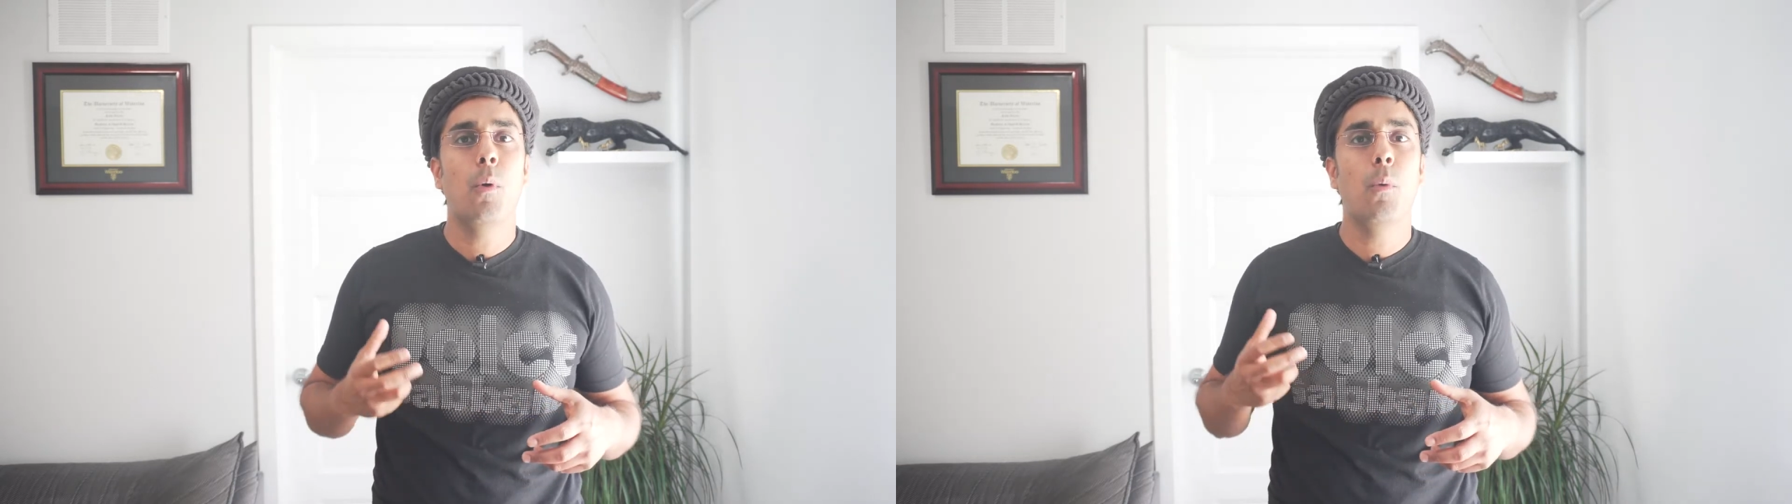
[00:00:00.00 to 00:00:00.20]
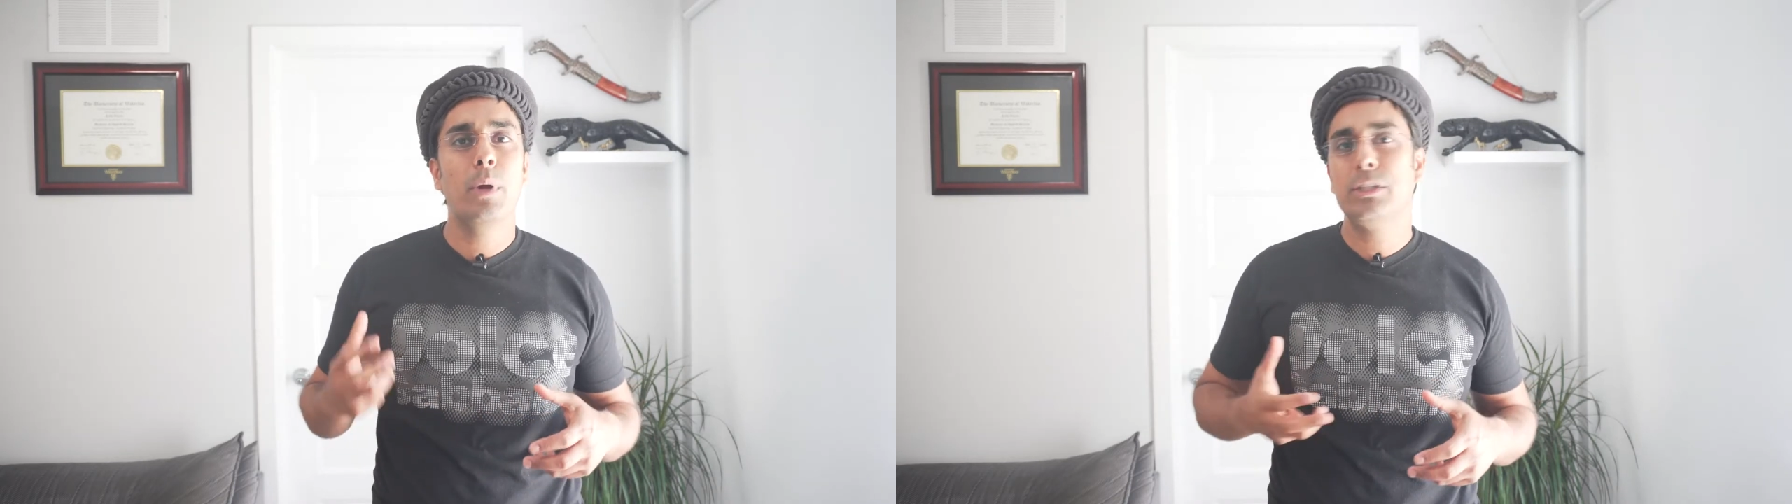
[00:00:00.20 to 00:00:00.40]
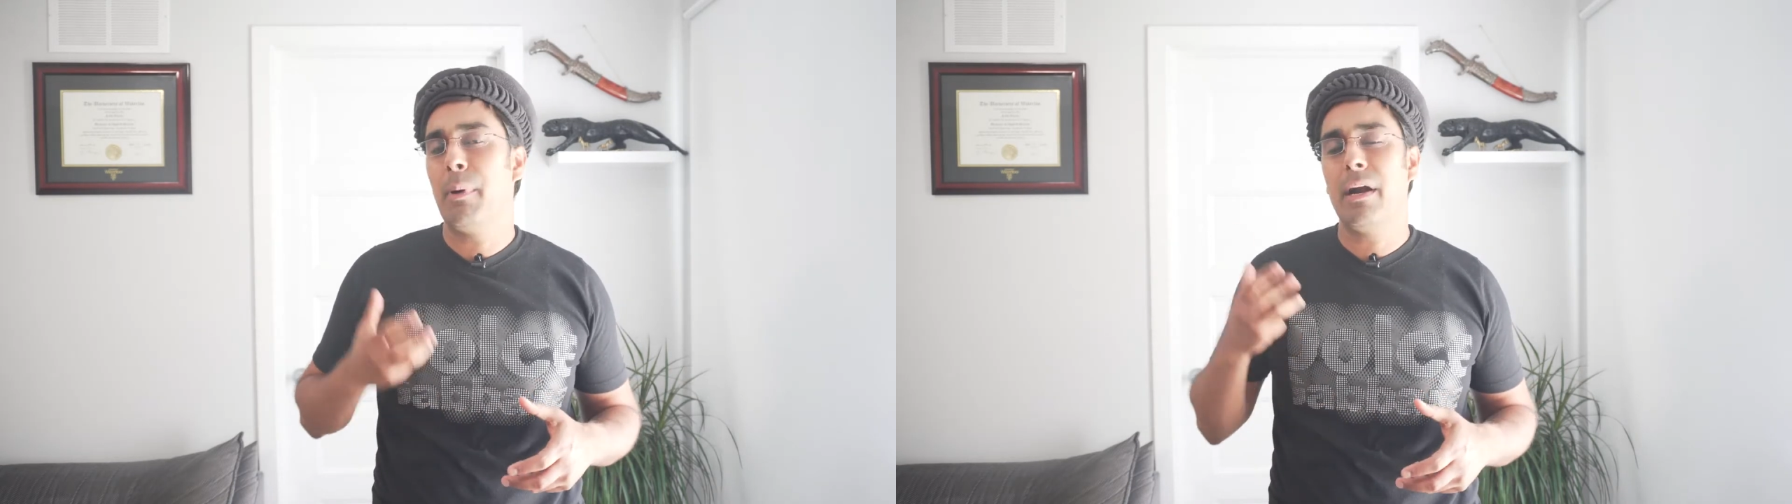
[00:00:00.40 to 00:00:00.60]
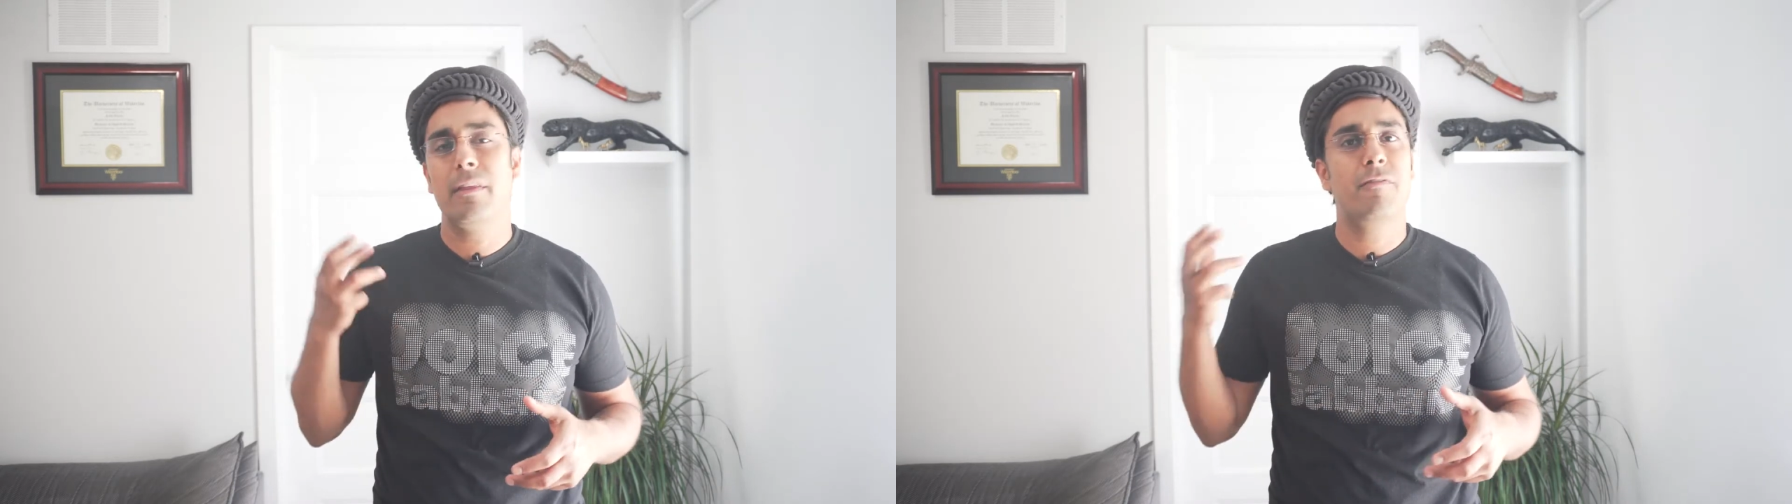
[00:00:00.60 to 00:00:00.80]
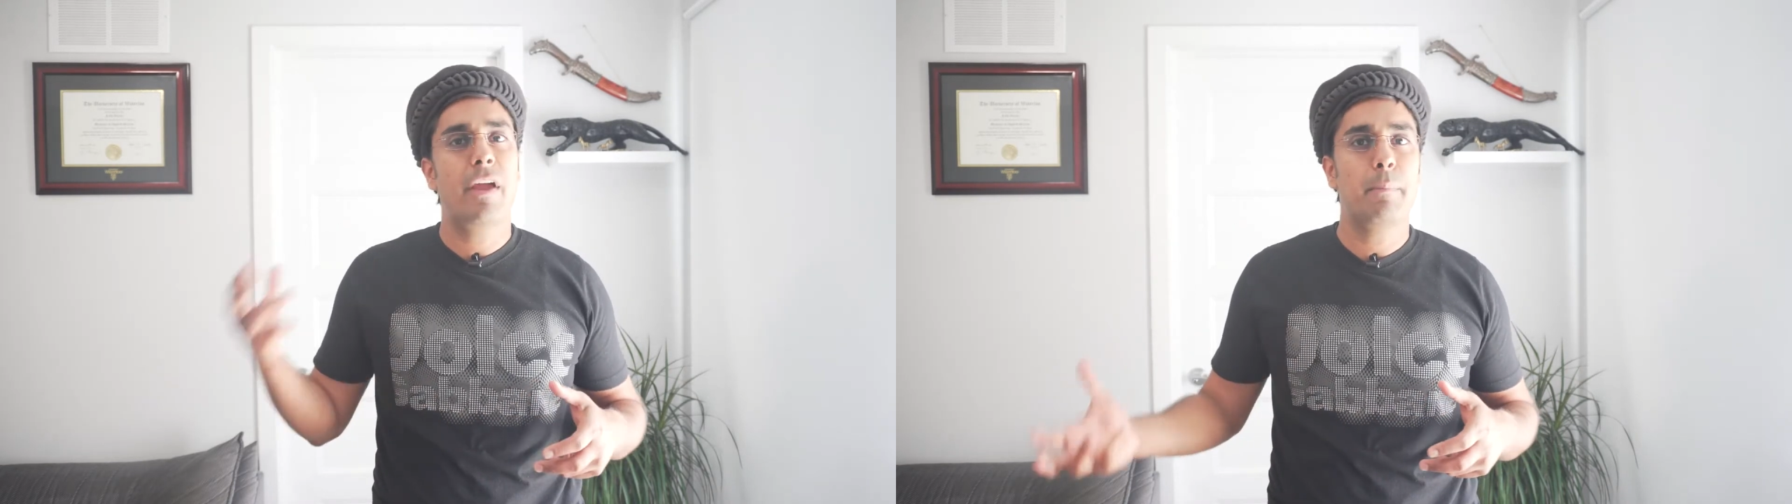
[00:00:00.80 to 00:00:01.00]
which part
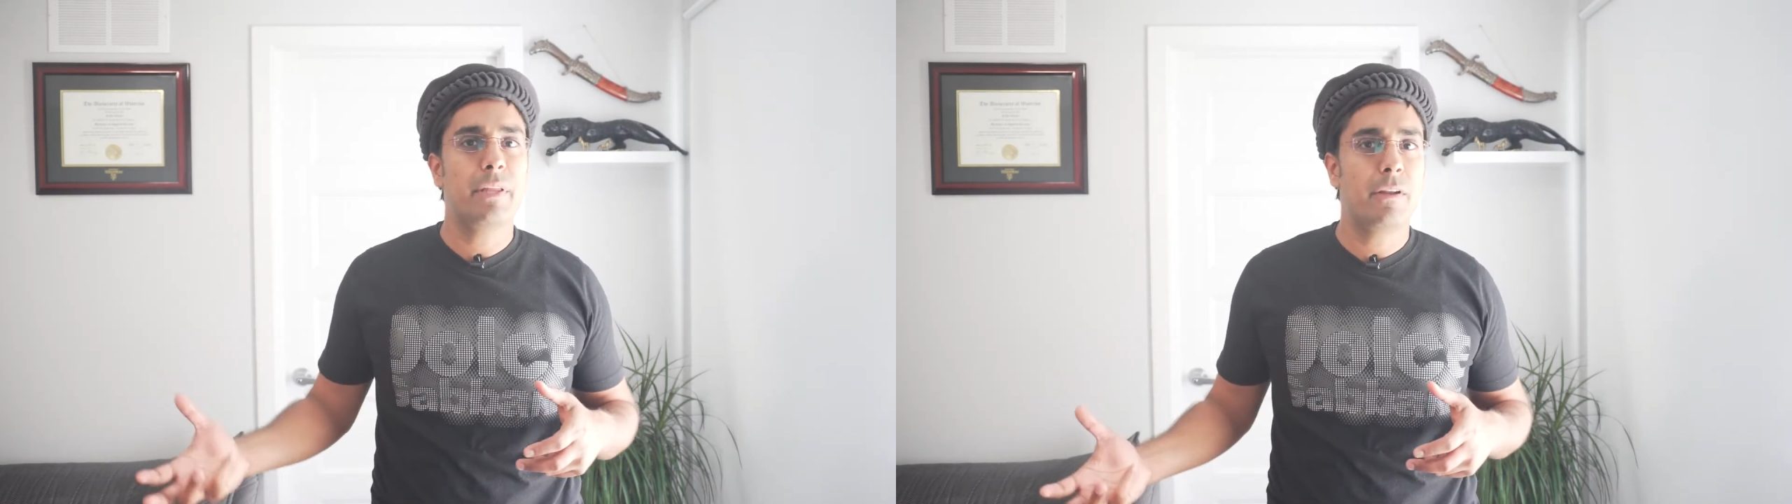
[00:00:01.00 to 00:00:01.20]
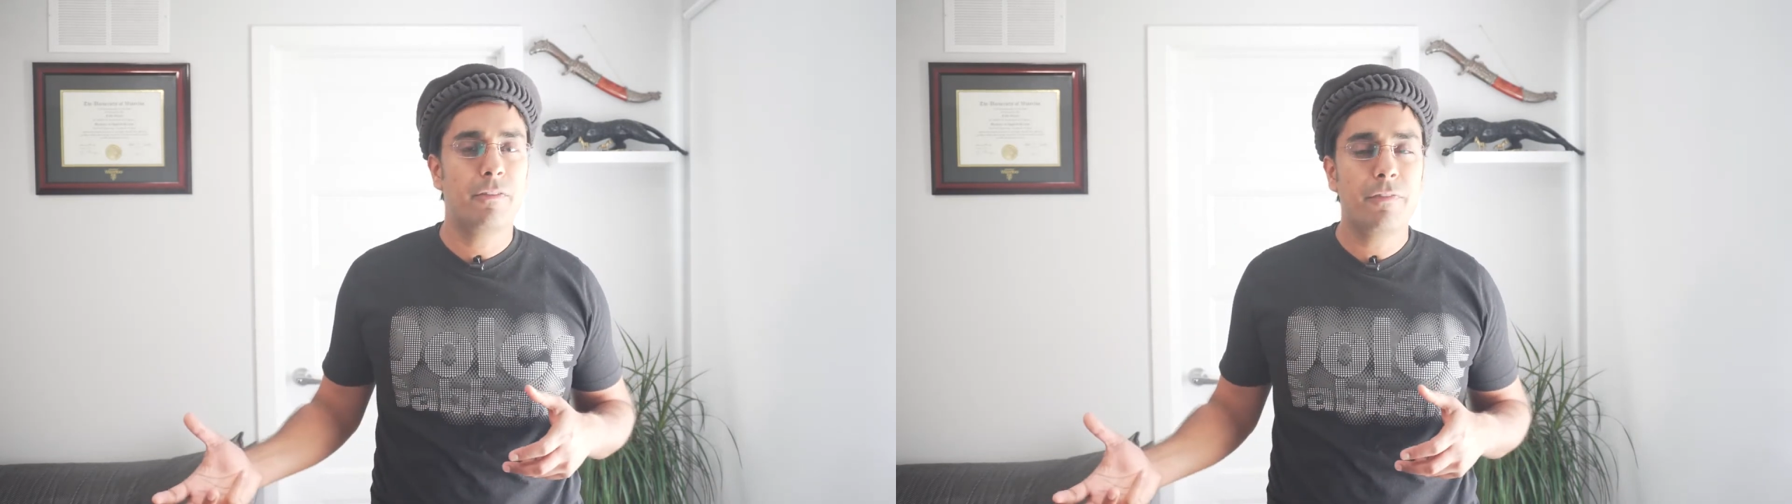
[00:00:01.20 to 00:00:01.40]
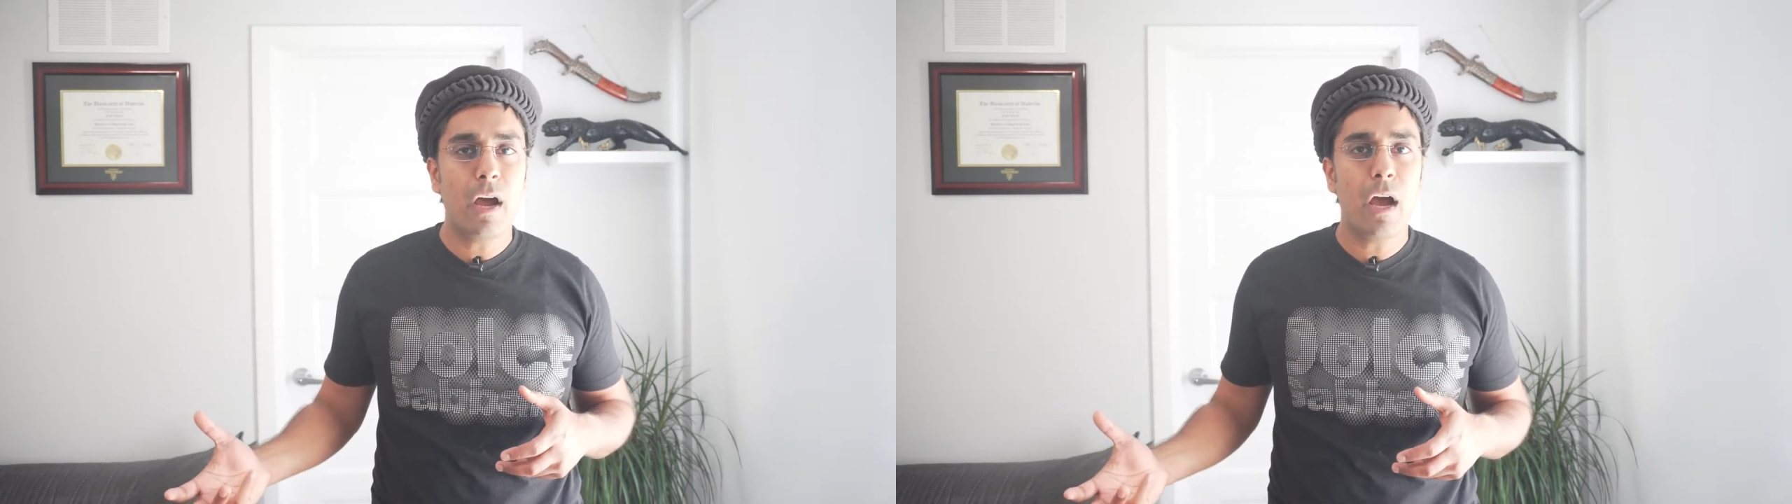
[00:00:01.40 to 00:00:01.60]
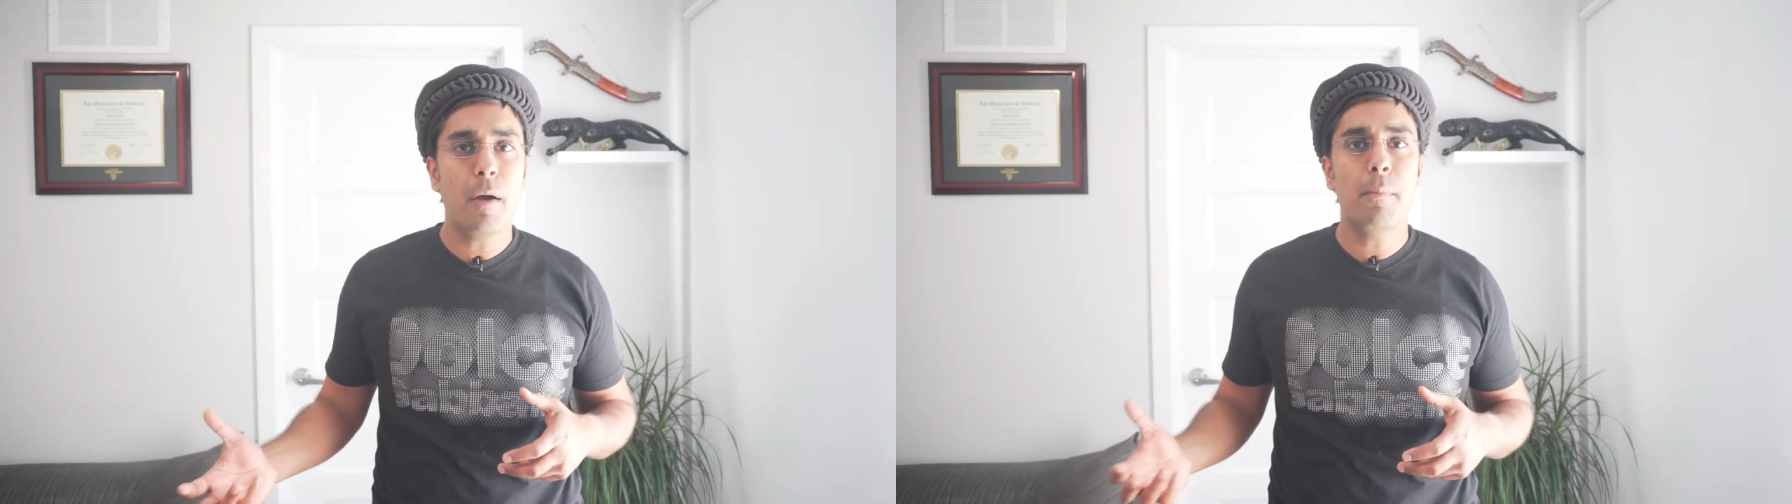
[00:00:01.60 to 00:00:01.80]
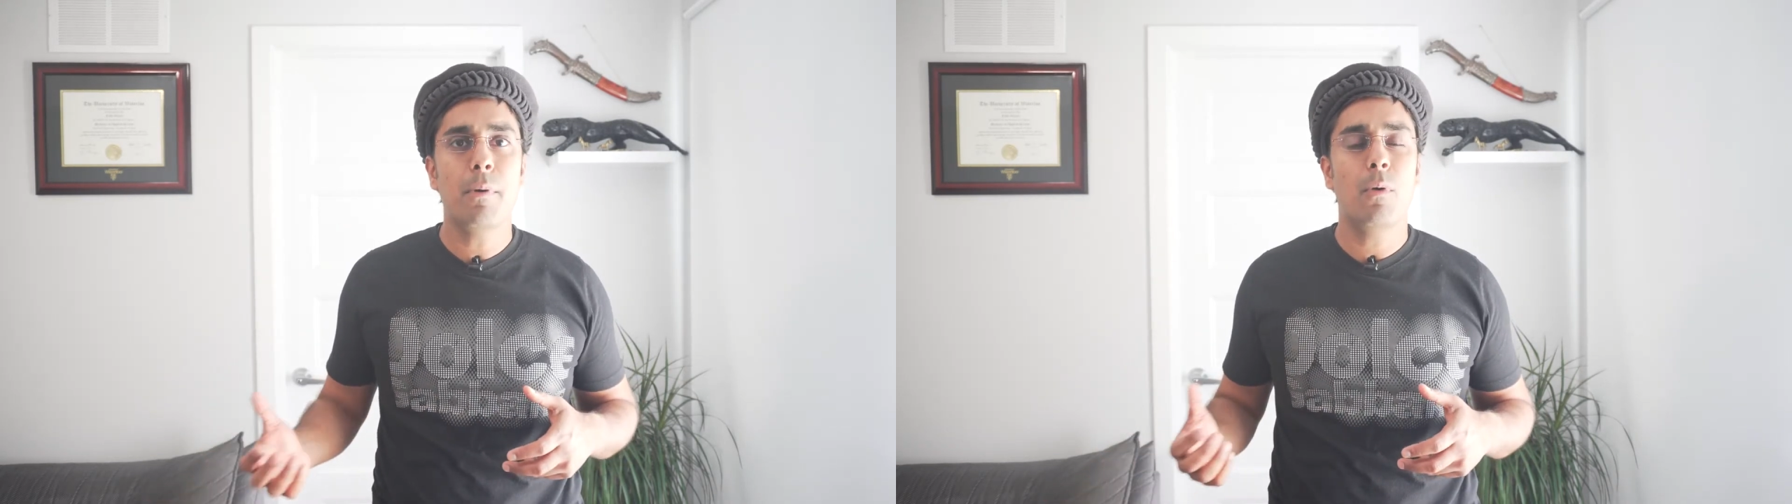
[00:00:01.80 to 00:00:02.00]
of the family they're
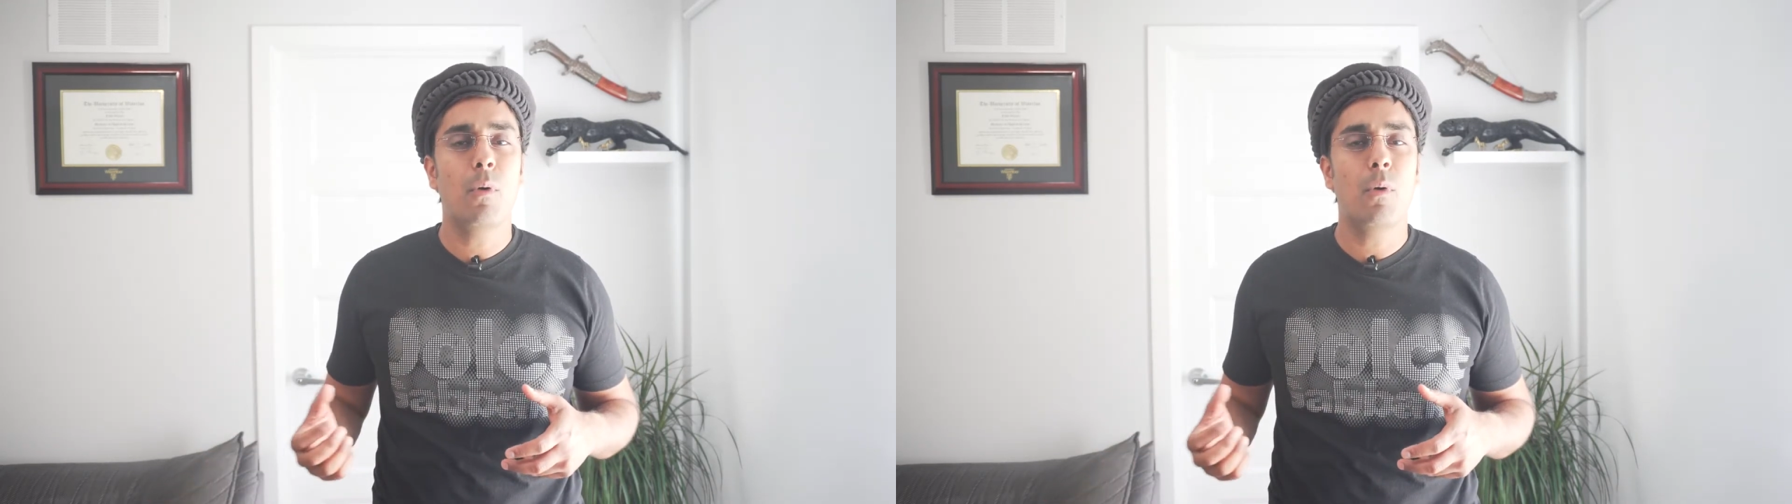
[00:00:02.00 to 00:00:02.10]
from,